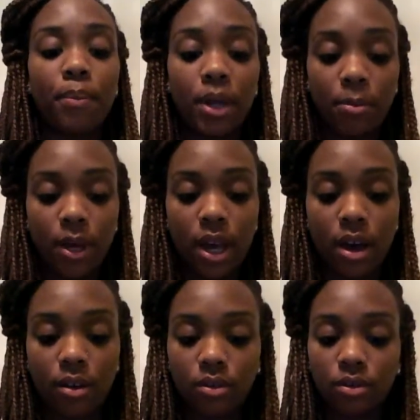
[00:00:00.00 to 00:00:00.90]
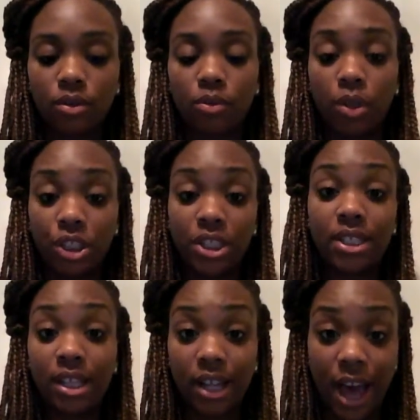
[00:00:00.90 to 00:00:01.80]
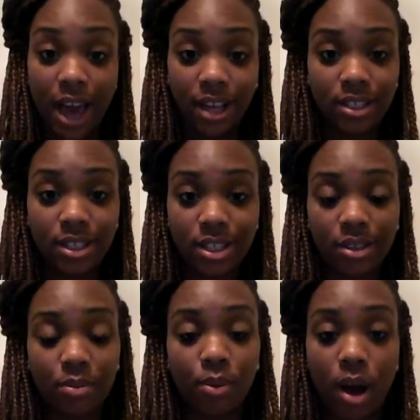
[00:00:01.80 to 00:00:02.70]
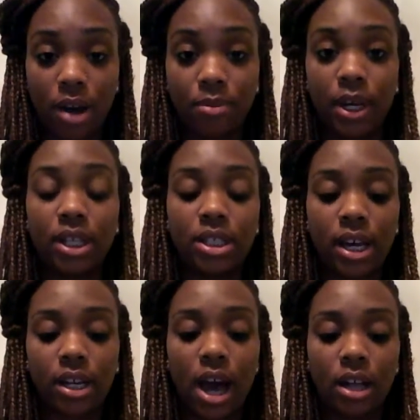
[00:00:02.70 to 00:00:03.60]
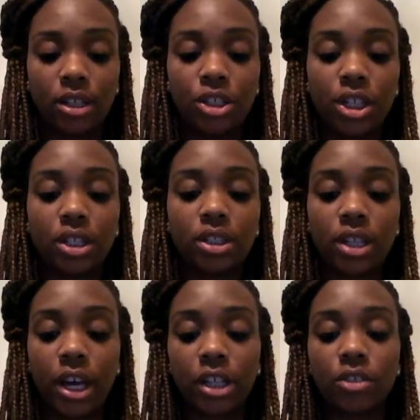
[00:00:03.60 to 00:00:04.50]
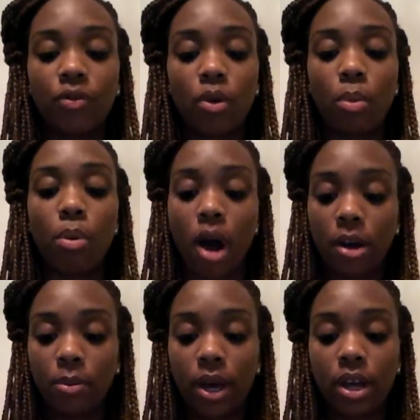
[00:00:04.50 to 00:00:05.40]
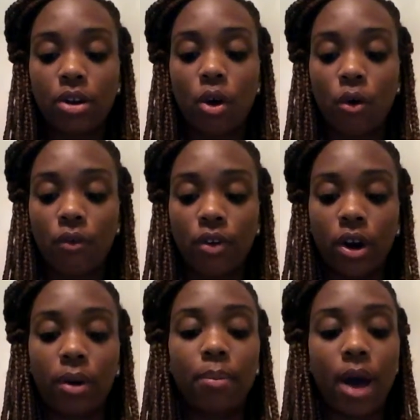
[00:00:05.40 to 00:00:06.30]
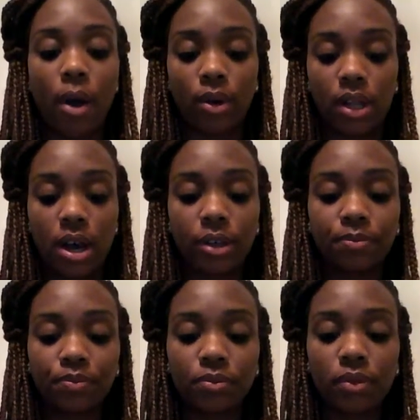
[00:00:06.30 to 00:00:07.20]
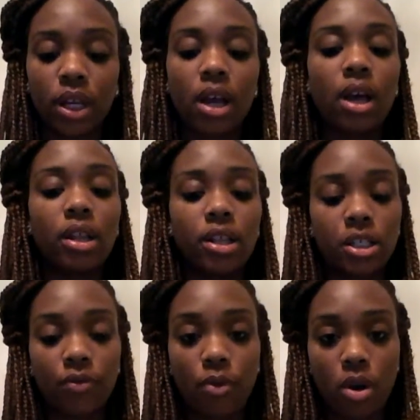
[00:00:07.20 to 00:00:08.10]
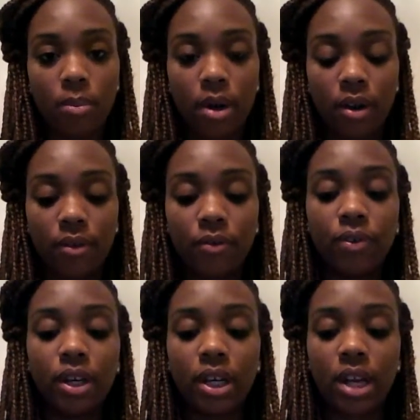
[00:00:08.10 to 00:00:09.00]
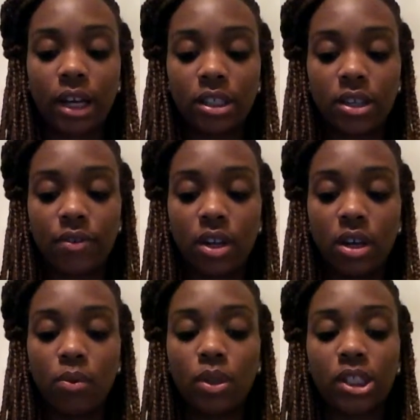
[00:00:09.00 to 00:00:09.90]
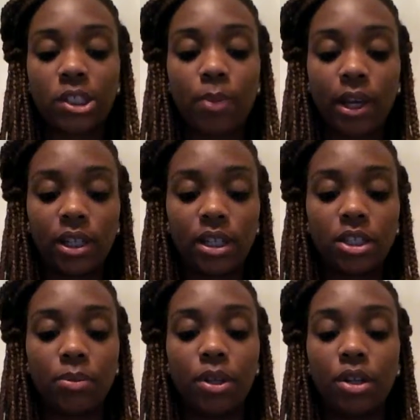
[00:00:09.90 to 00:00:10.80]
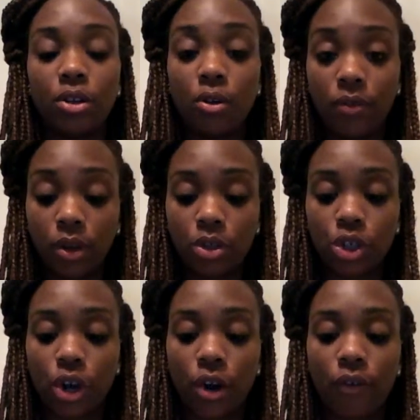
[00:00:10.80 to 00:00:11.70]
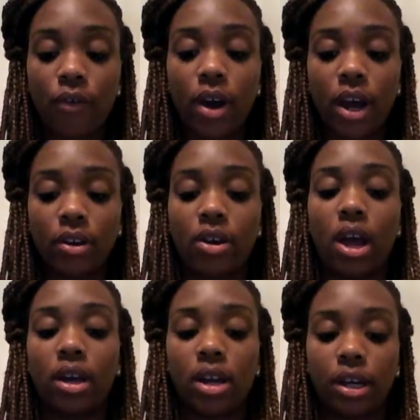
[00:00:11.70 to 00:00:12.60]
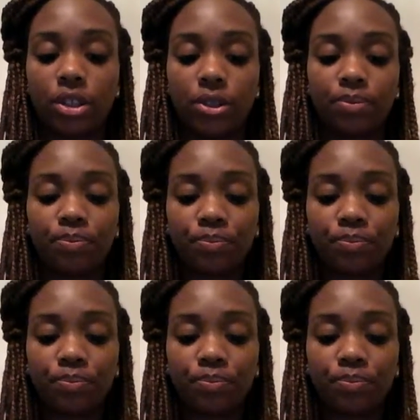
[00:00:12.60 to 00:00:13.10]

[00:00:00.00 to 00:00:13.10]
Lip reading: BPL, which is the last broadband technology, stands for Broadband over Powerline. This form of connectivity was expected to be the new future for internet connection.